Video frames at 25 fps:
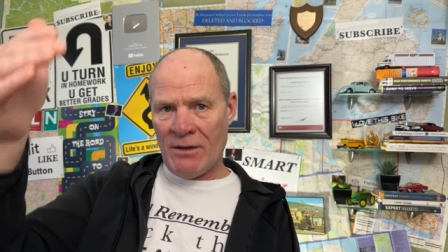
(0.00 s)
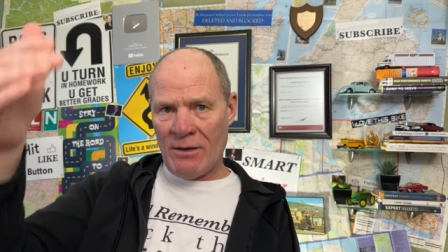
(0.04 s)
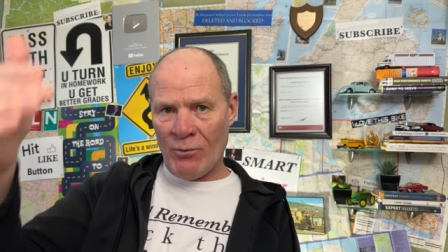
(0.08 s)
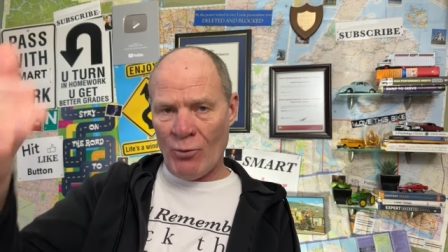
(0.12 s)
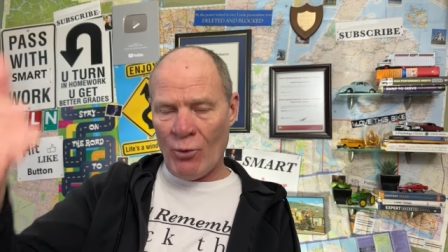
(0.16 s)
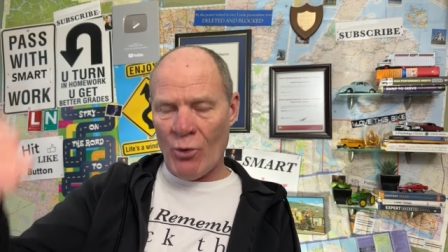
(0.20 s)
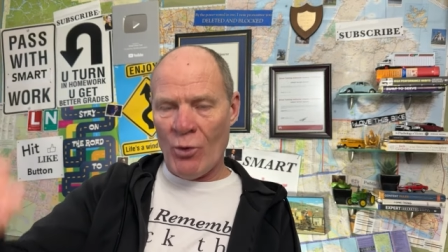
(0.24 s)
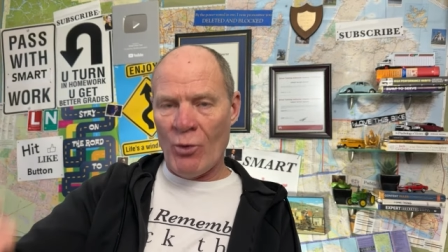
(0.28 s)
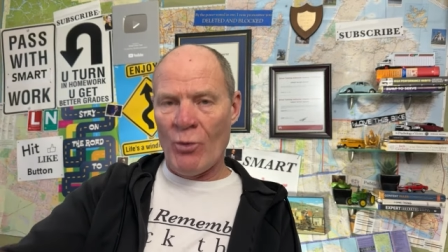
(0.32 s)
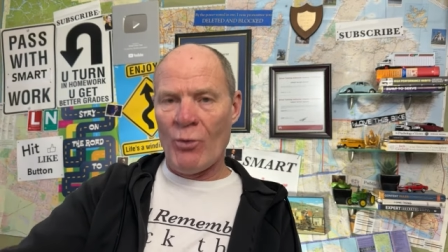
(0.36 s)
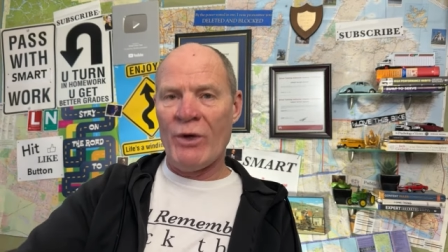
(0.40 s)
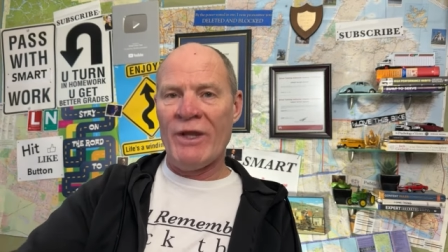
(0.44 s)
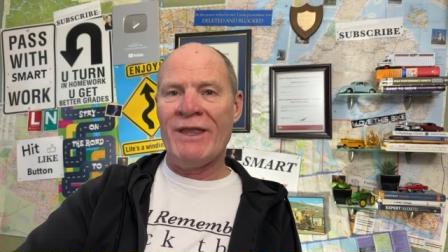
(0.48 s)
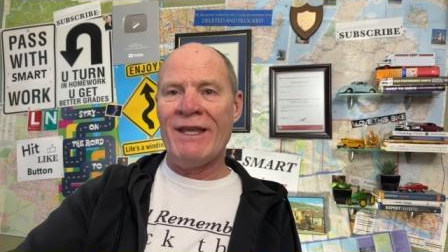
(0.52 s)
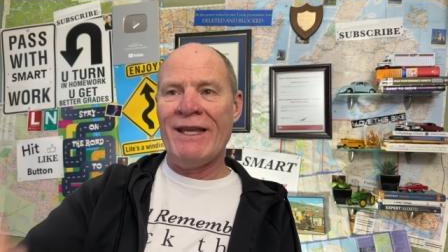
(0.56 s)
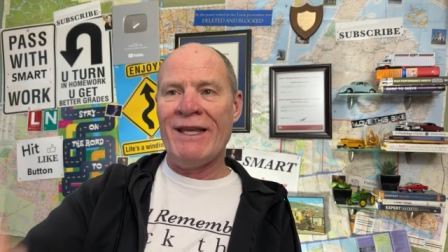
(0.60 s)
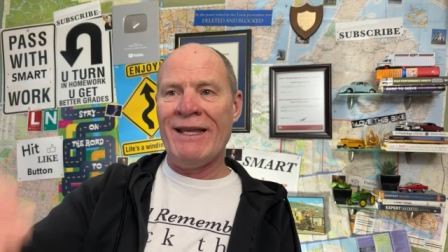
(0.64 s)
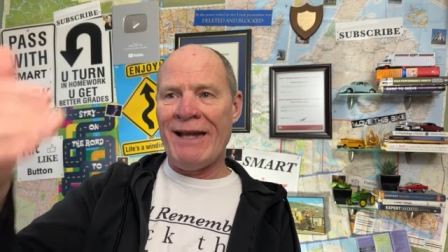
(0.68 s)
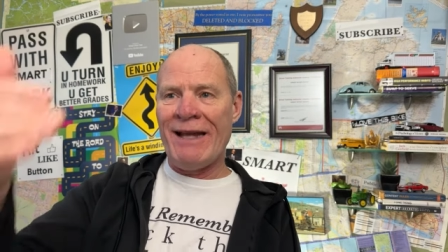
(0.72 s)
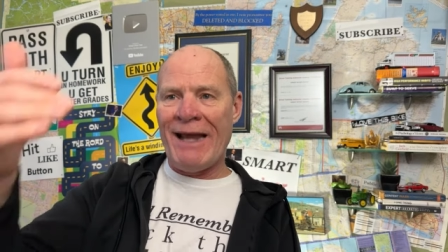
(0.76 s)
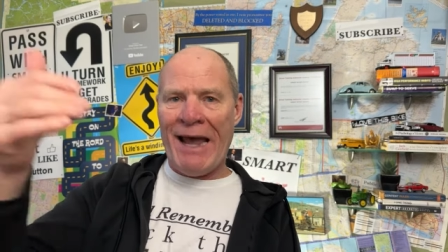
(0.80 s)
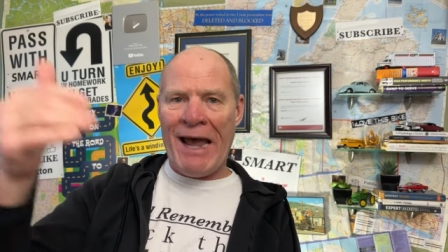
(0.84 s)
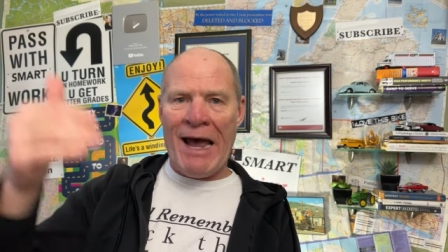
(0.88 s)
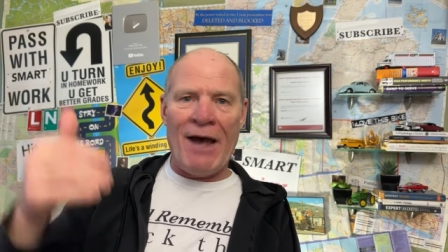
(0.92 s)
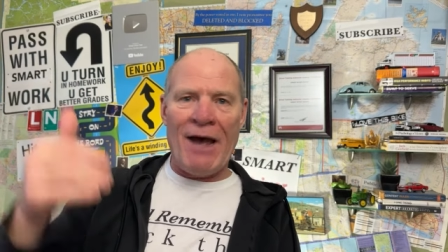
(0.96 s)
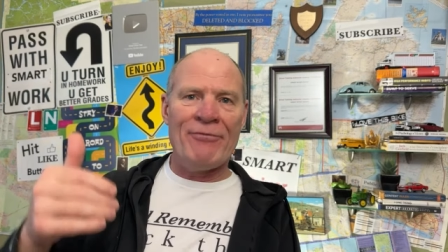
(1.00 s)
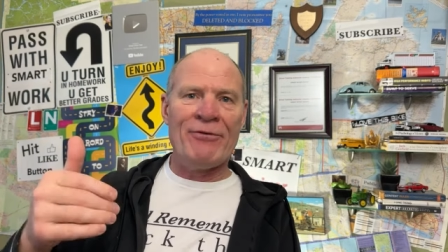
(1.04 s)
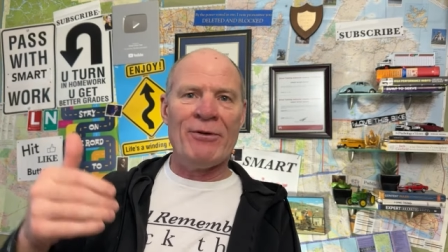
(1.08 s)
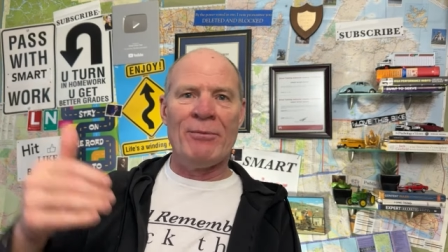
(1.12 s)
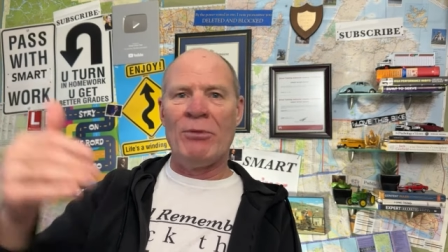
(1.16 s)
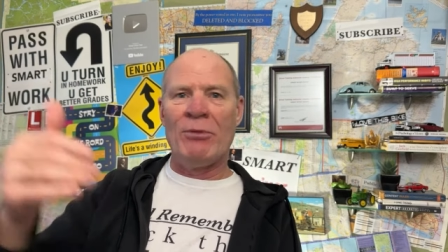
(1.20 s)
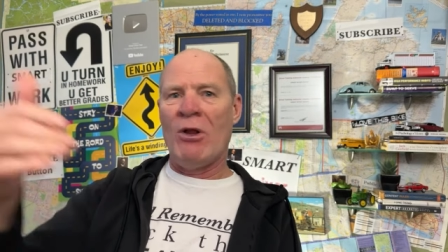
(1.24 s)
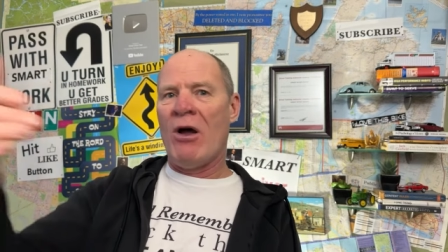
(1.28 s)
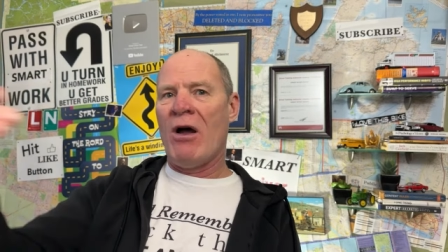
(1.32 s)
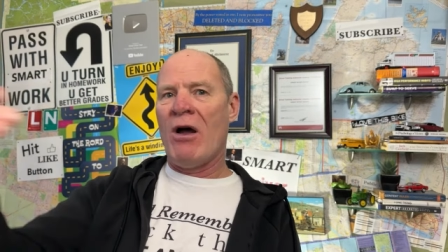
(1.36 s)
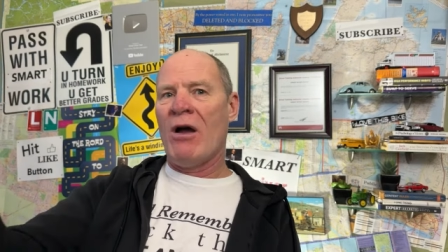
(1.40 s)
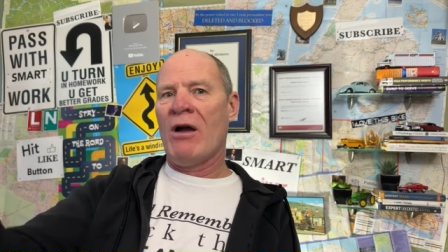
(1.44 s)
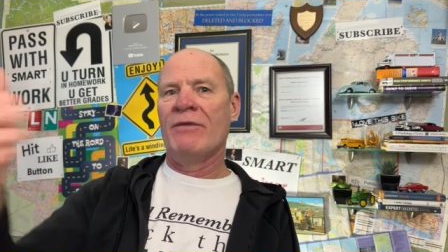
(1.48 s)
we're within a half a
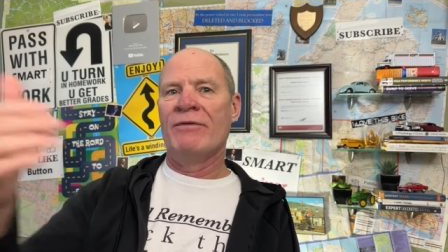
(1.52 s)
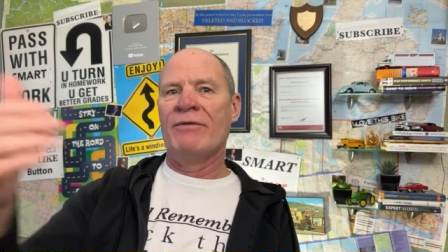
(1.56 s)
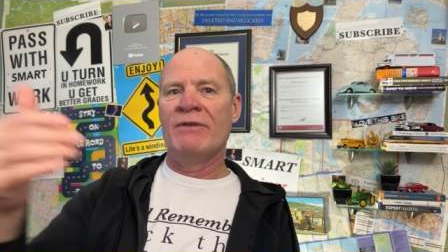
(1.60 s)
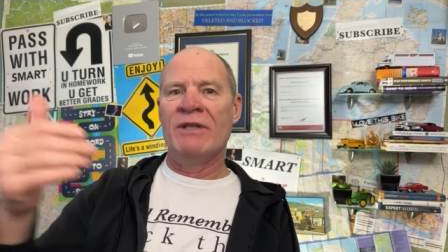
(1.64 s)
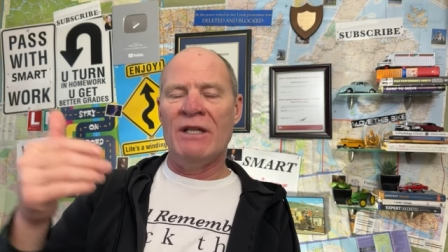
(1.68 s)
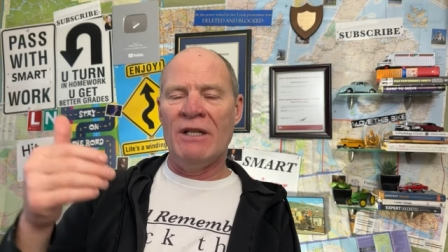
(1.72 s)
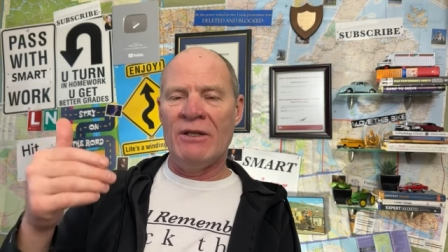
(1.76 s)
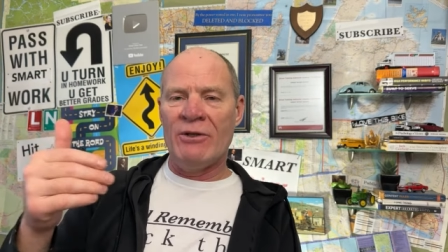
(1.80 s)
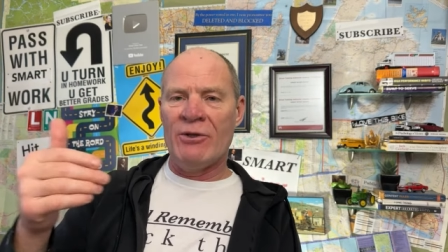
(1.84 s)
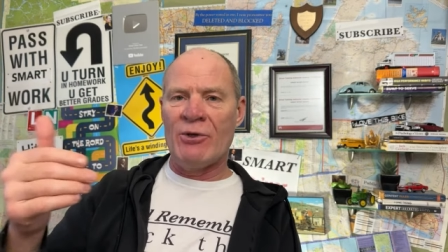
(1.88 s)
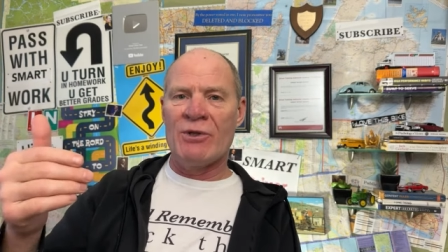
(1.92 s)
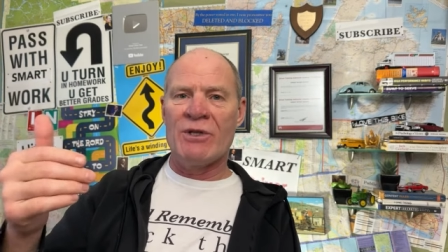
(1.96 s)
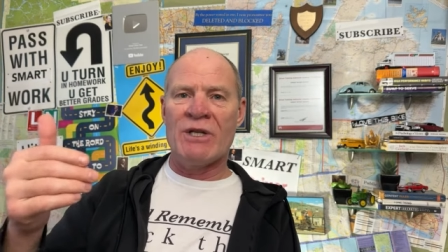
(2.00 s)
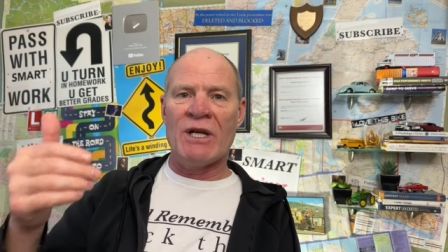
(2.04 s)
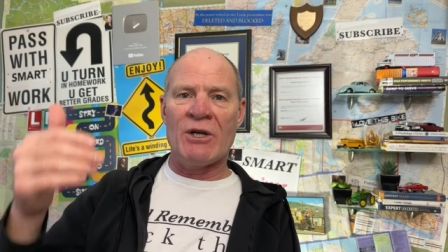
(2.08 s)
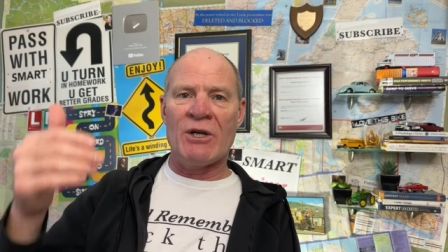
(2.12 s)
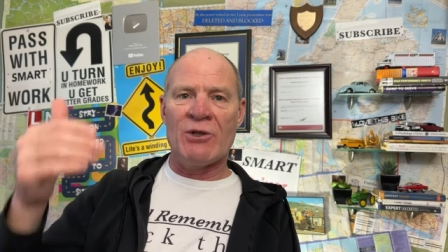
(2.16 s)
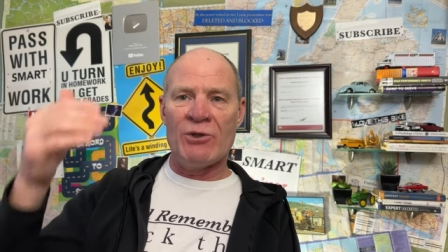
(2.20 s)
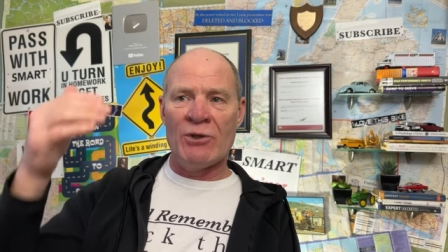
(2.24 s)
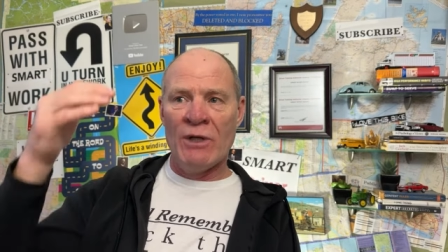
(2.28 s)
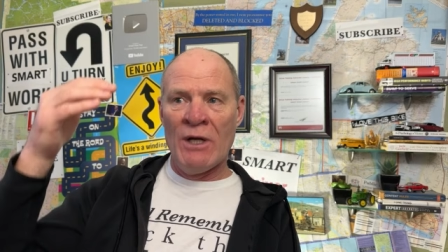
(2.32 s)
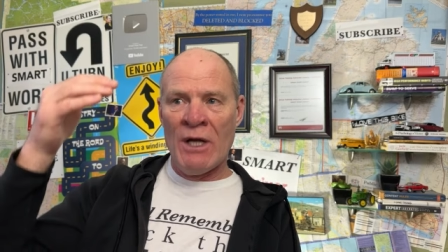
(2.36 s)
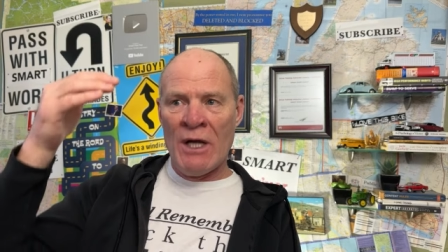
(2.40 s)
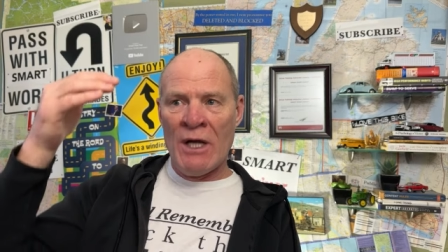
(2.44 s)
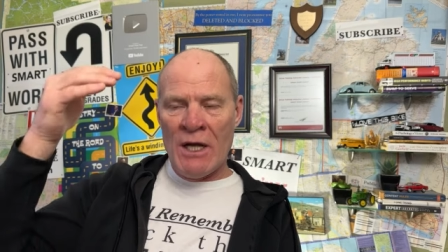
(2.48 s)
block of the intersection,